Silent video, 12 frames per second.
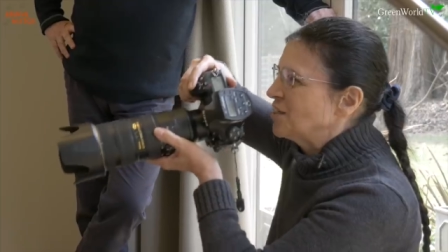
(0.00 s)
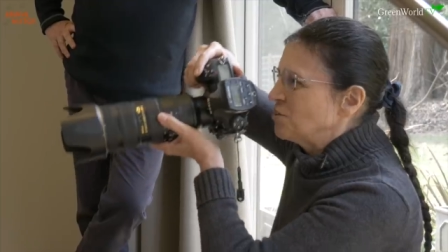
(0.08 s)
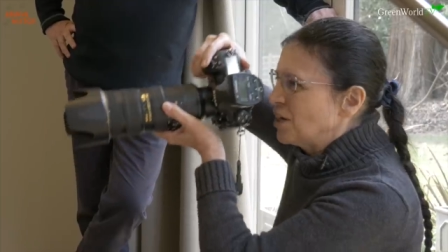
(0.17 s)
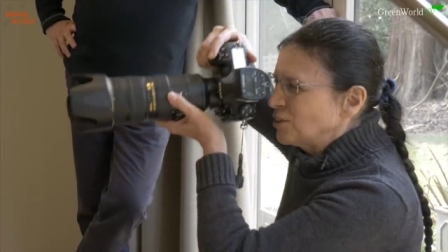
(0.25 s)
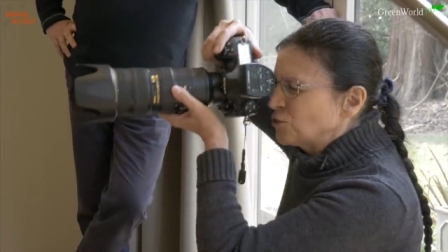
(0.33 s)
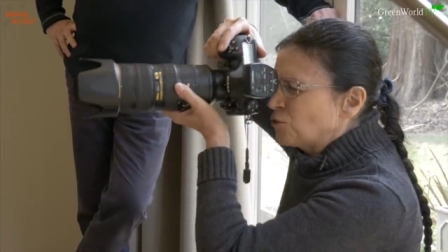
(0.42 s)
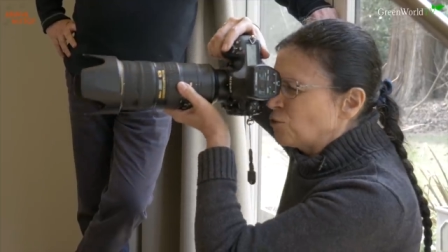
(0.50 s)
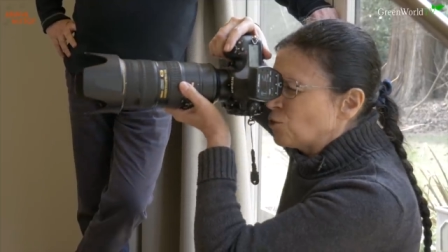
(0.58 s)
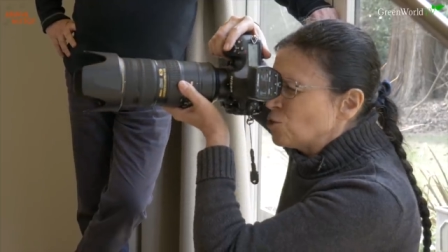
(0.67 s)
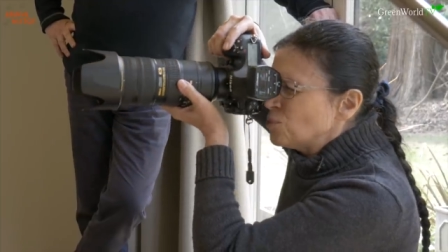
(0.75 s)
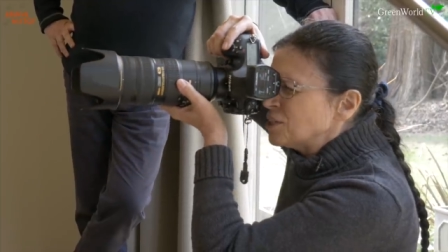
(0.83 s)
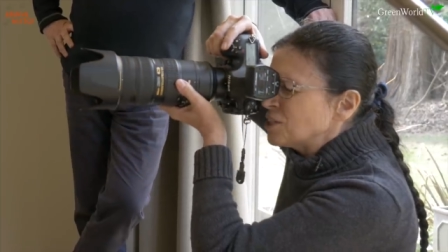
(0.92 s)
so as
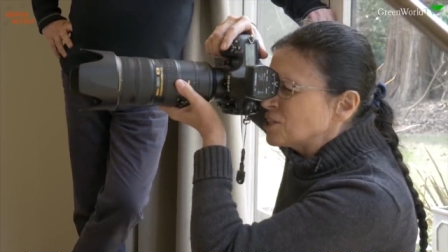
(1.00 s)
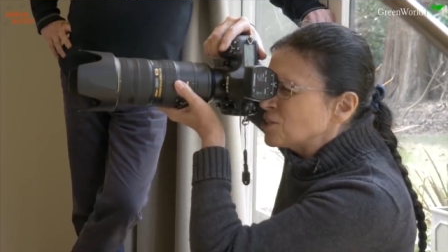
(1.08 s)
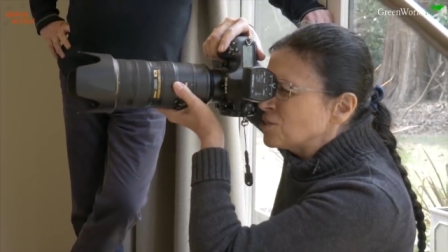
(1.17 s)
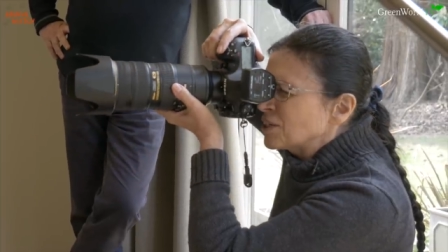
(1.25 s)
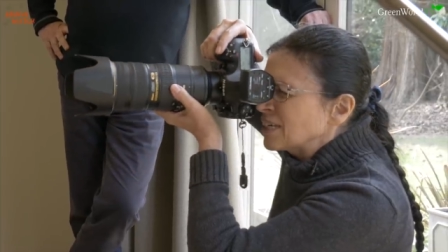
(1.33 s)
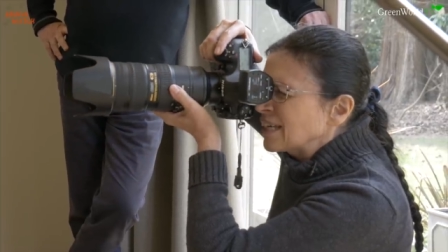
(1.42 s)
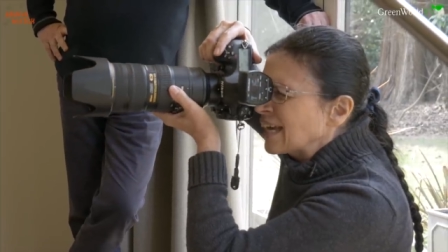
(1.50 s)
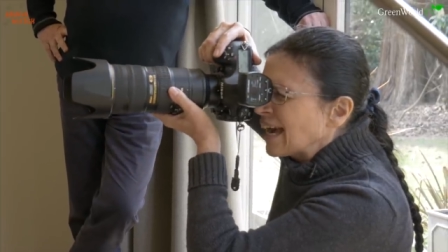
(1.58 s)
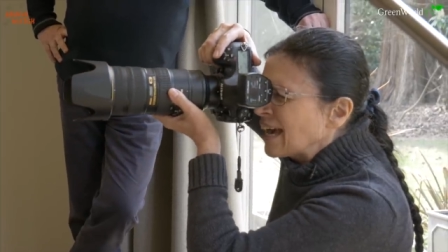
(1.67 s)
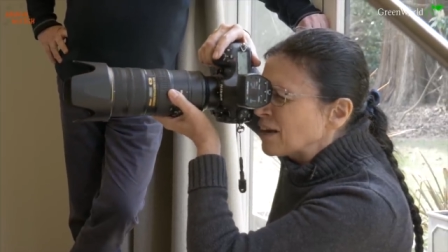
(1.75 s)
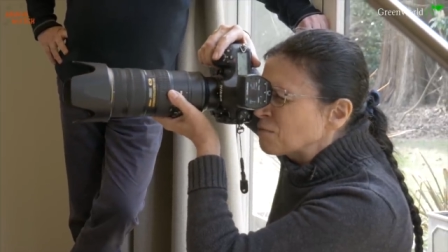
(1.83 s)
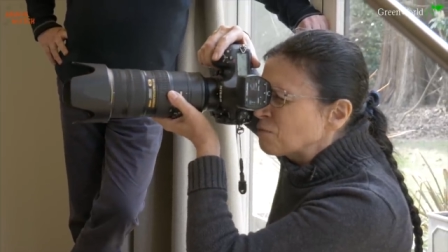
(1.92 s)
forward as you can
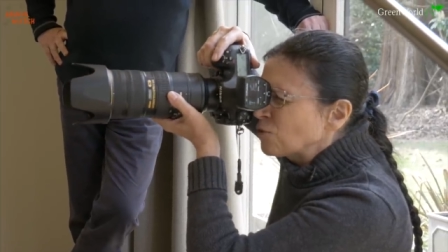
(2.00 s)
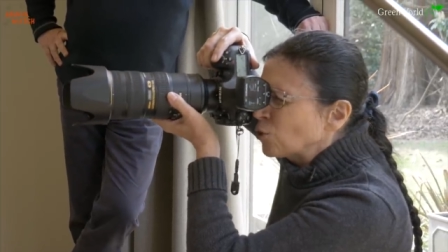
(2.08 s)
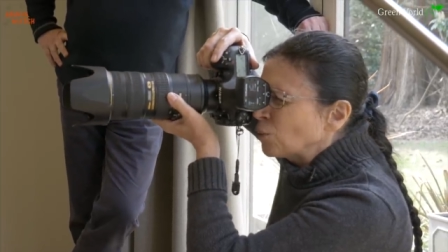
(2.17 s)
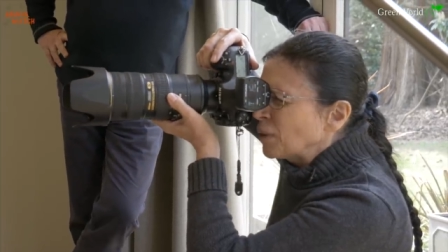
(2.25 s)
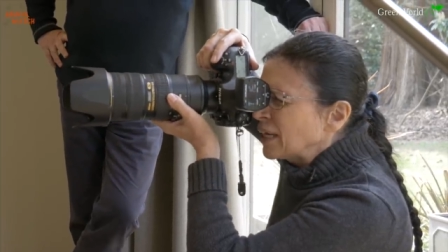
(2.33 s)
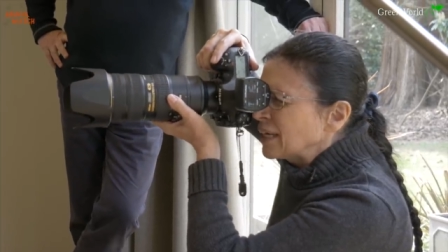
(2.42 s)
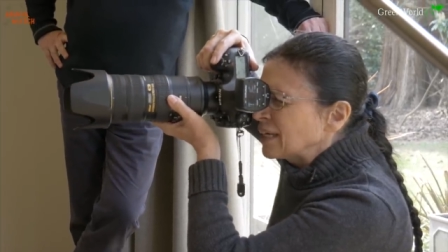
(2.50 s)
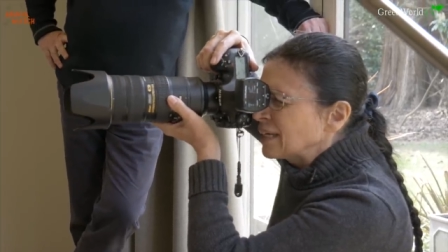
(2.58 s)
get for me.